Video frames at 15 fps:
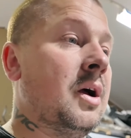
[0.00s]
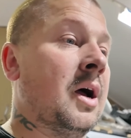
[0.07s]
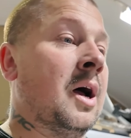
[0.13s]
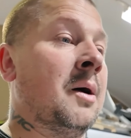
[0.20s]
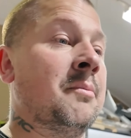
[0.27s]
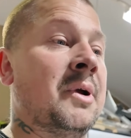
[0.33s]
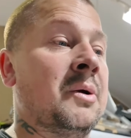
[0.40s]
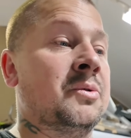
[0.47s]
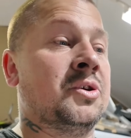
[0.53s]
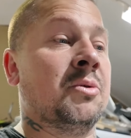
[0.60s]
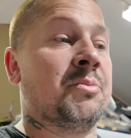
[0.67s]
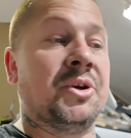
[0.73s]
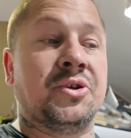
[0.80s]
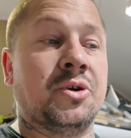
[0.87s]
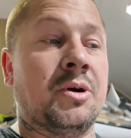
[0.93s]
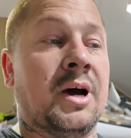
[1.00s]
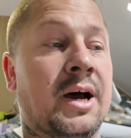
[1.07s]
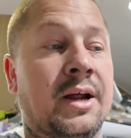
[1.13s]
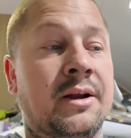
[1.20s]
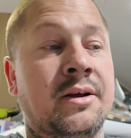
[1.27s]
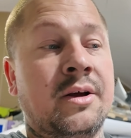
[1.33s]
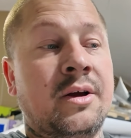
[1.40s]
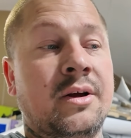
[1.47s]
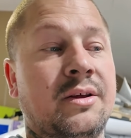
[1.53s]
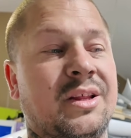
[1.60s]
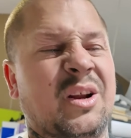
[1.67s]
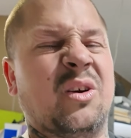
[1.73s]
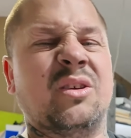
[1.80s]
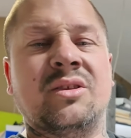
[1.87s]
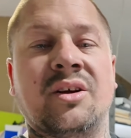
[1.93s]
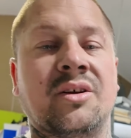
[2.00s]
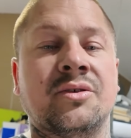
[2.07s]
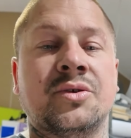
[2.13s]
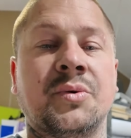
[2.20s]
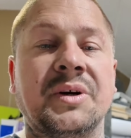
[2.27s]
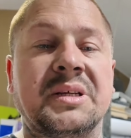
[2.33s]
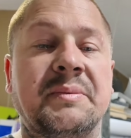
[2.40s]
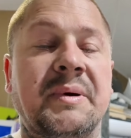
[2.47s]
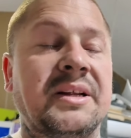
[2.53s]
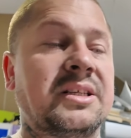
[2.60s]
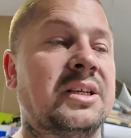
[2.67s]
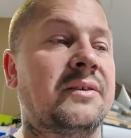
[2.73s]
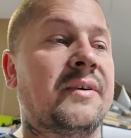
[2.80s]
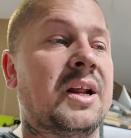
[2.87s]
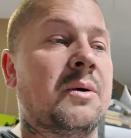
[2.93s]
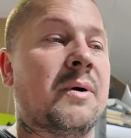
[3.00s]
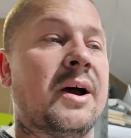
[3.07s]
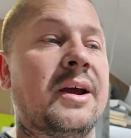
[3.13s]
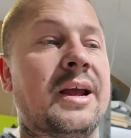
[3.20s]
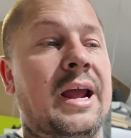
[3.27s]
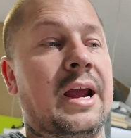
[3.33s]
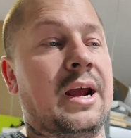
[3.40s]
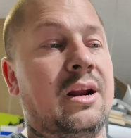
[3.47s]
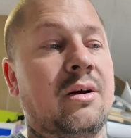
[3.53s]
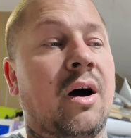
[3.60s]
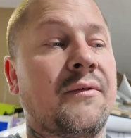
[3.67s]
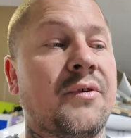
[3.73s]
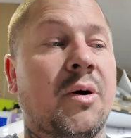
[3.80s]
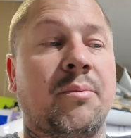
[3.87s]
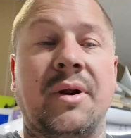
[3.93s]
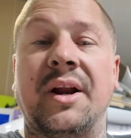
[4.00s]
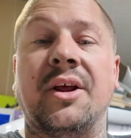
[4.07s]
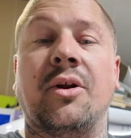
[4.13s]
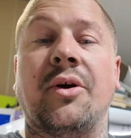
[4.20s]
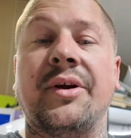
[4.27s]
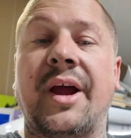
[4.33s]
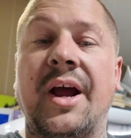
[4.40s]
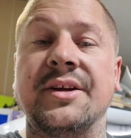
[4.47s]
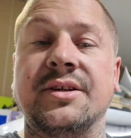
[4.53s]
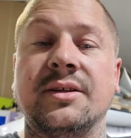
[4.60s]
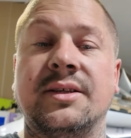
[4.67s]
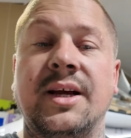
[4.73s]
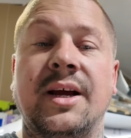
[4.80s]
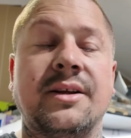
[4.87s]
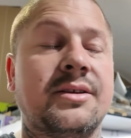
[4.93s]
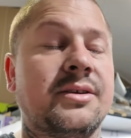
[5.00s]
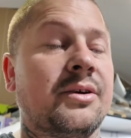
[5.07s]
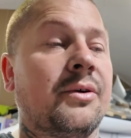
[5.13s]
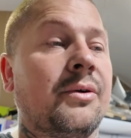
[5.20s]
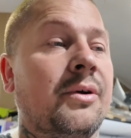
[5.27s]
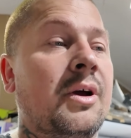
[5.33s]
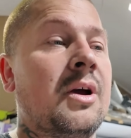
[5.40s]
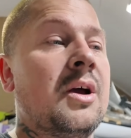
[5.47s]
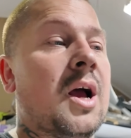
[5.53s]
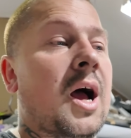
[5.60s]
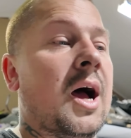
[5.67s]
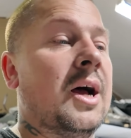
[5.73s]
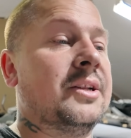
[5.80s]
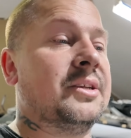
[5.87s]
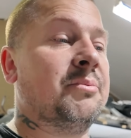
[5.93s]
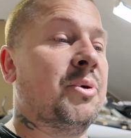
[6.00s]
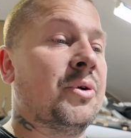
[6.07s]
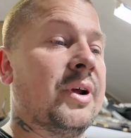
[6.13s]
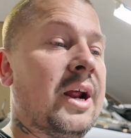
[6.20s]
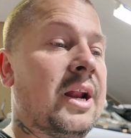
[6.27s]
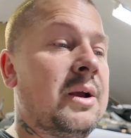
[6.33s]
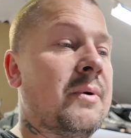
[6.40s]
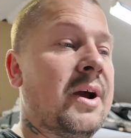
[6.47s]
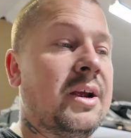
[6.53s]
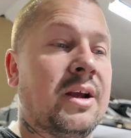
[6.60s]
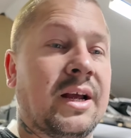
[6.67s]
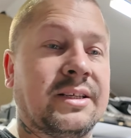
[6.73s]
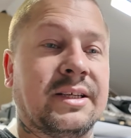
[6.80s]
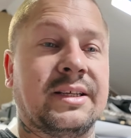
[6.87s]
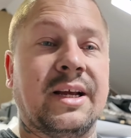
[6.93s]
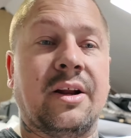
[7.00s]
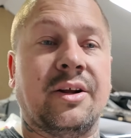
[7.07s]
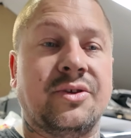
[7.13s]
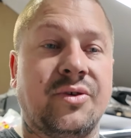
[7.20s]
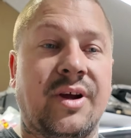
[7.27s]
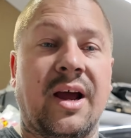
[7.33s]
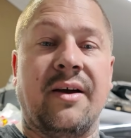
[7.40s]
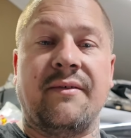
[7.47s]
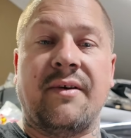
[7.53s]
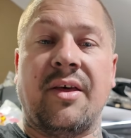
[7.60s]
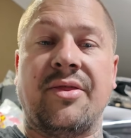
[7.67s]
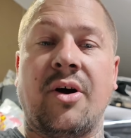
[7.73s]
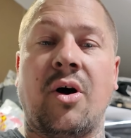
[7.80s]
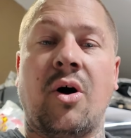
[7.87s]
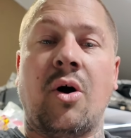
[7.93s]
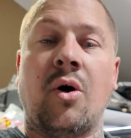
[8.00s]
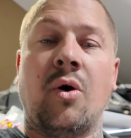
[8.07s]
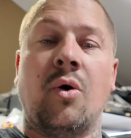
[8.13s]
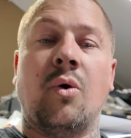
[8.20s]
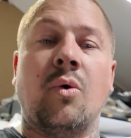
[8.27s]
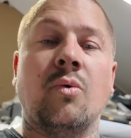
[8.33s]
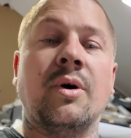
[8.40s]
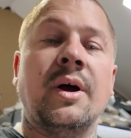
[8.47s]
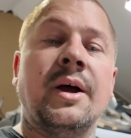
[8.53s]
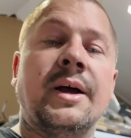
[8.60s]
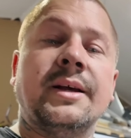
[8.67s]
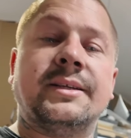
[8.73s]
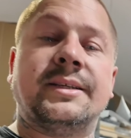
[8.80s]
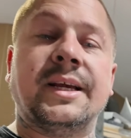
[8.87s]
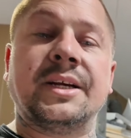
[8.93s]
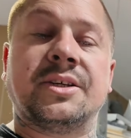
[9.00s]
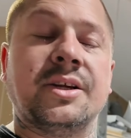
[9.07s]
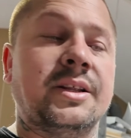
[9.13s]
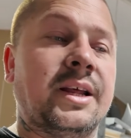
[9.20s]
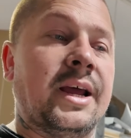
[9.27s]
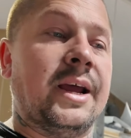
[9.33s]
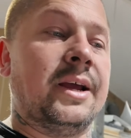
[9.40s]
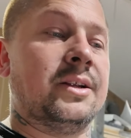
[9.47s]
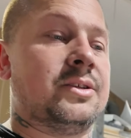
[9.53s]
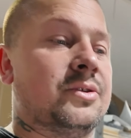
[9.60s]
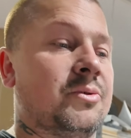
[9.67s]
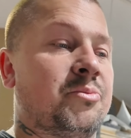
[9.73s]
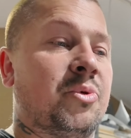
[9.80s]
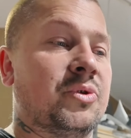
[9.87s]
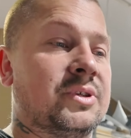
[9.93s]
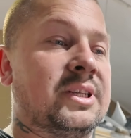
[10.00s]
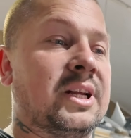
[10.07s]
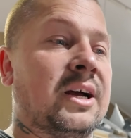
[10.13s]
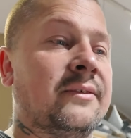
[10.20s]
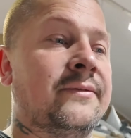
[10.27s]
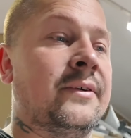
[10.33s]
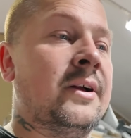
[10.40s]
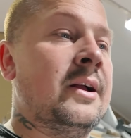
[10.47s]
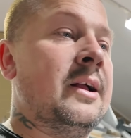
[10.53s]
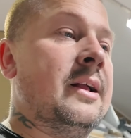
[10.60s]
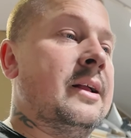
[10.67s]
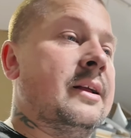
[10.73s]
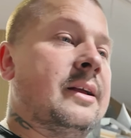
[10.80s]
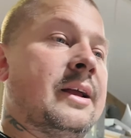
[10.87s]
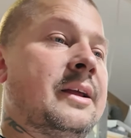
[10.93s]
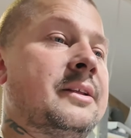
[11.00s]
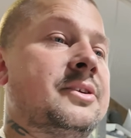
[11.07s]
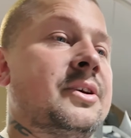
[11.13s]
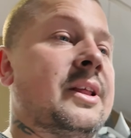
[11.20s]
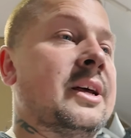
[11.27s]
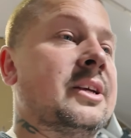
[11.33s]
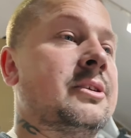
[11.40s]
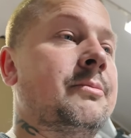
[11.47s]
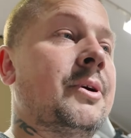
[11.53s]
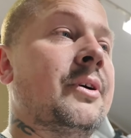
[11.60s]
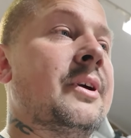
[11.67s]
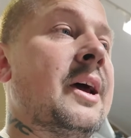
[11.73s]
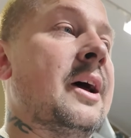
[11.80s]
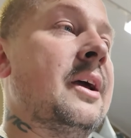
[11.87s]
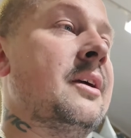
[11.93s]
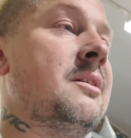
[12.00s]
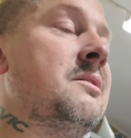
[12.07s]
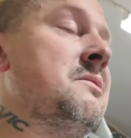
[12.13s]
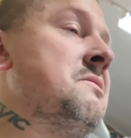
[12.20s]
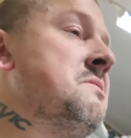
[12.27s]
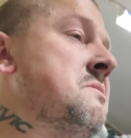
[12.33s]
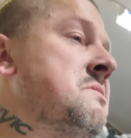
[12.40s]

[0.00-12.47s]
it shouldn't be too hard. They're not too expensive anyway, and I've got plenty of locations there to put it anyway. As I said, I do have the whole section there to put stuff, and so that should be okay.